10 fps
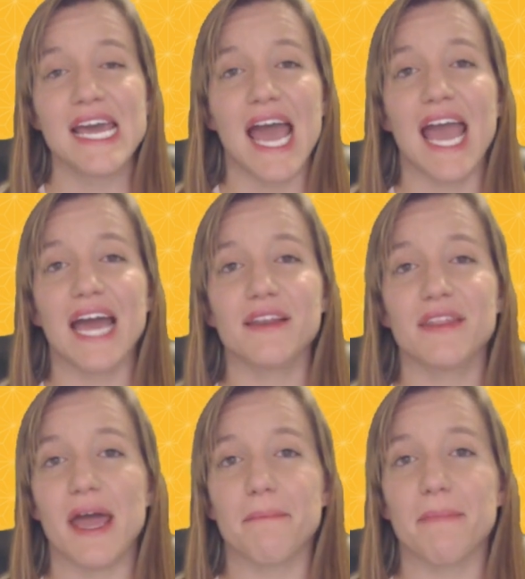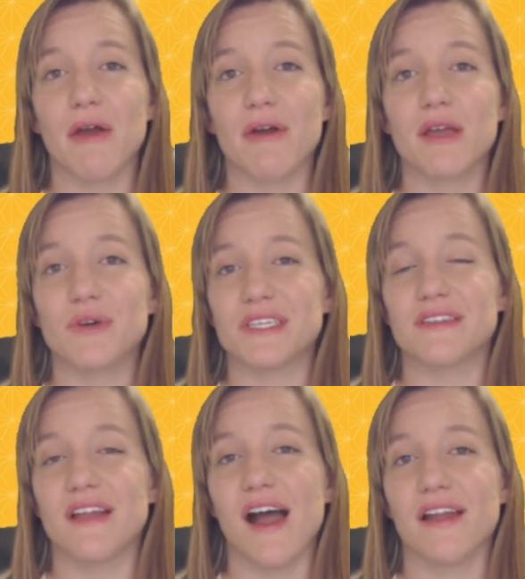and that Mary
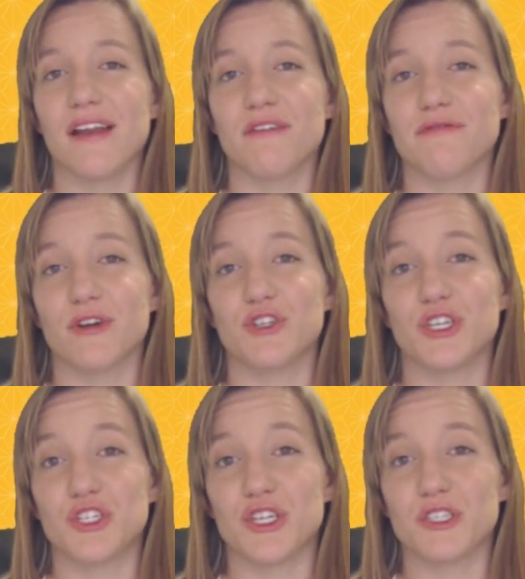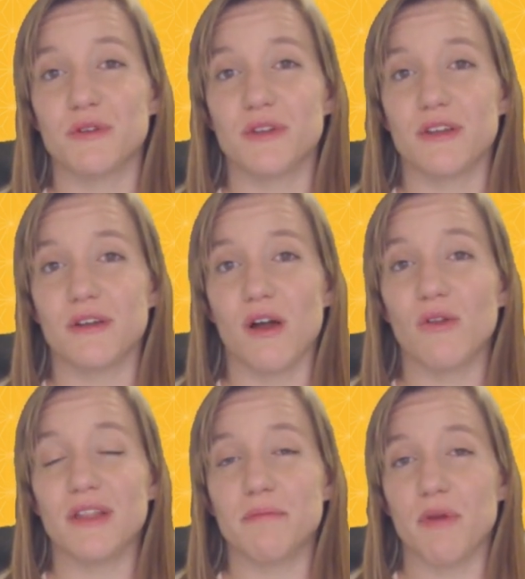was not a virgin just
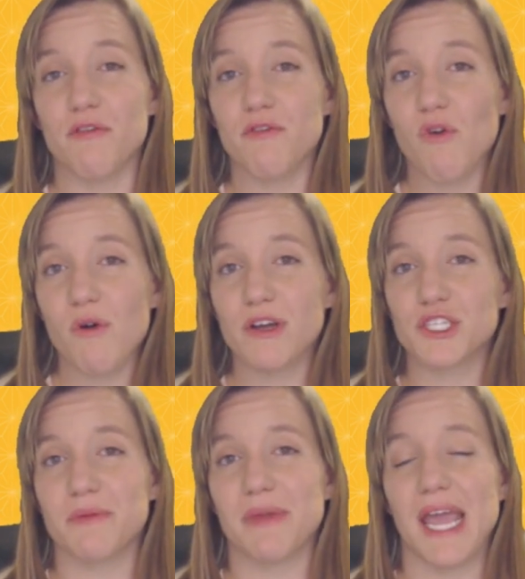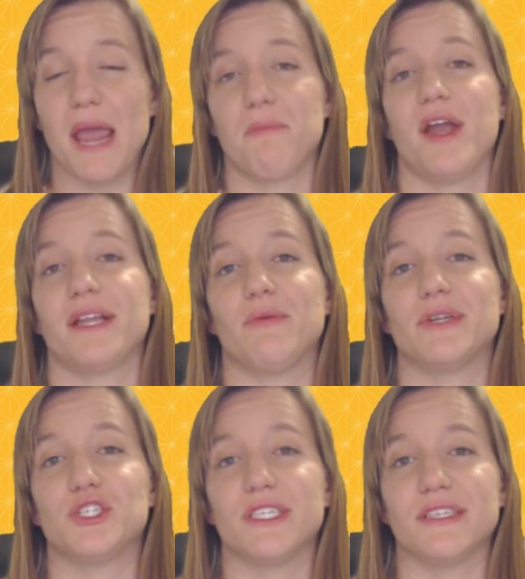only before she became pregnant
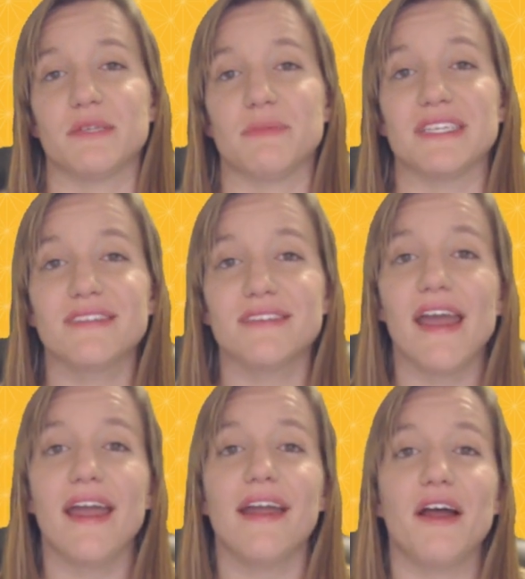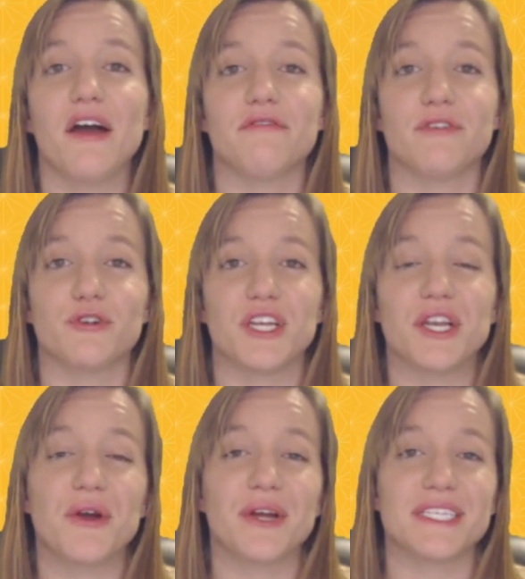with Jesus, but stayed a
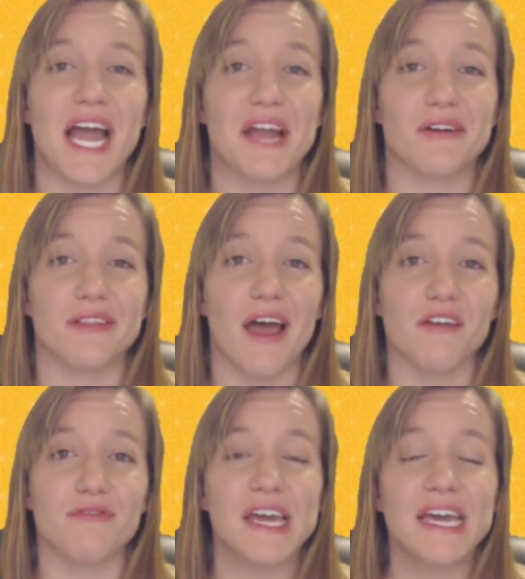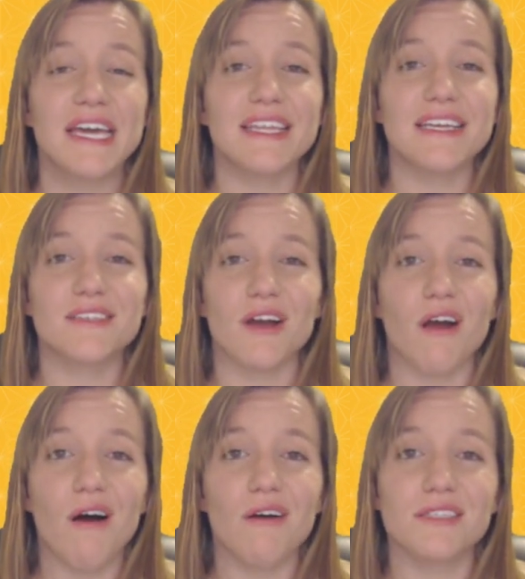virgin her entire life. These
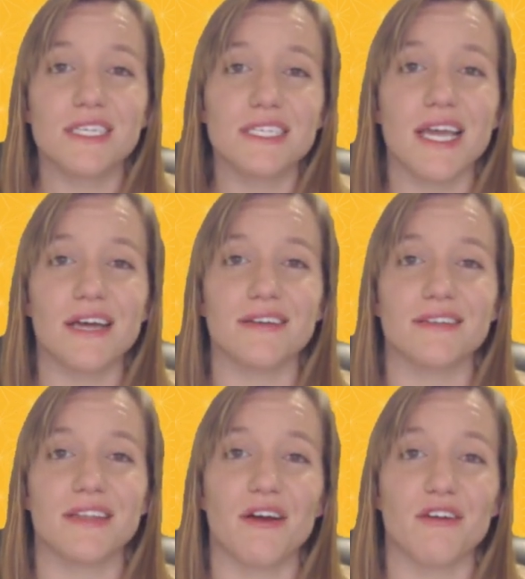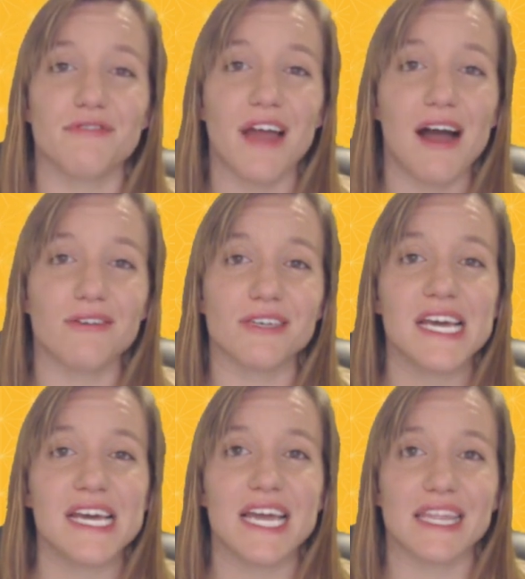are all details that are found
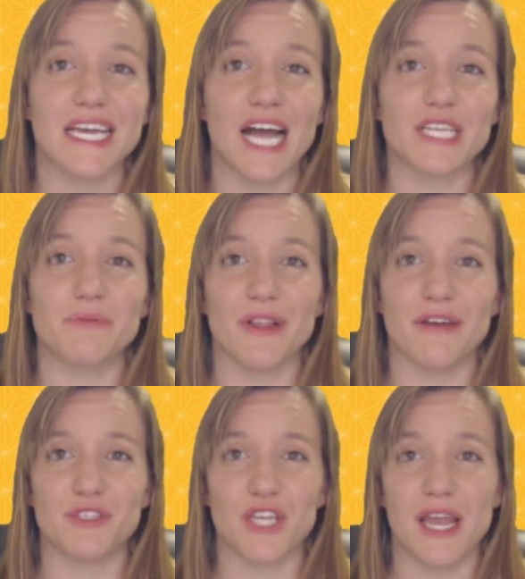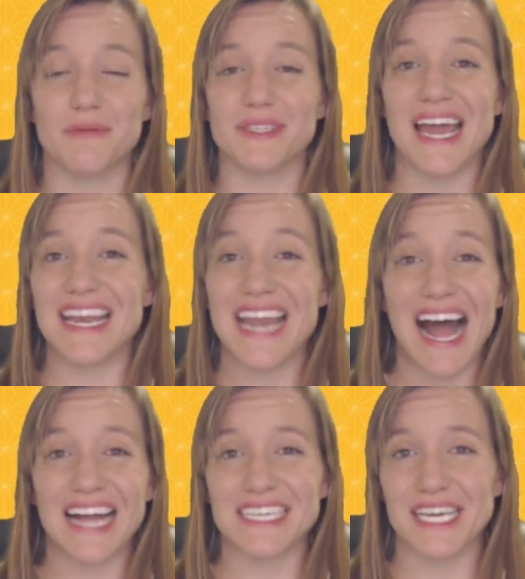in the Gospel of James and
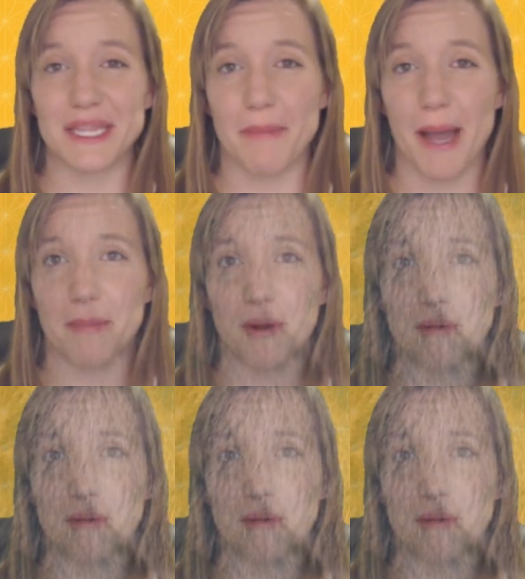not in the Bible.